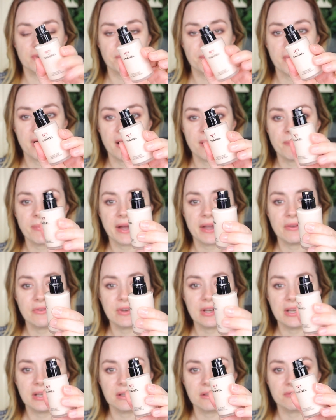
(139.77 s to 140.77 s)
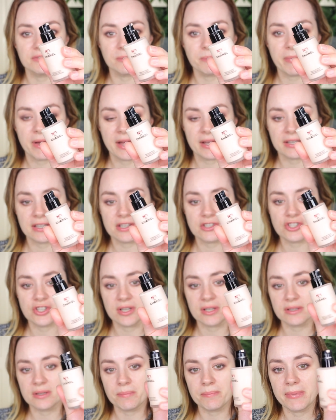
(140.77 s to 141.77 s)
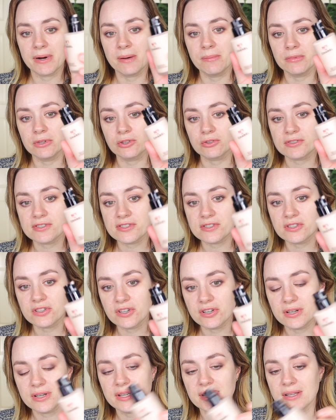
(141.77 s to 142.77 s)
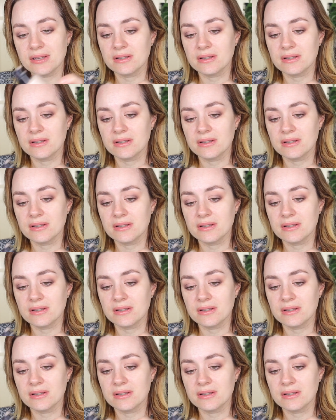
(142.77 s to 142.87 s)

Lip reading: a pump. I really love the packaging. The pump looks sturdy.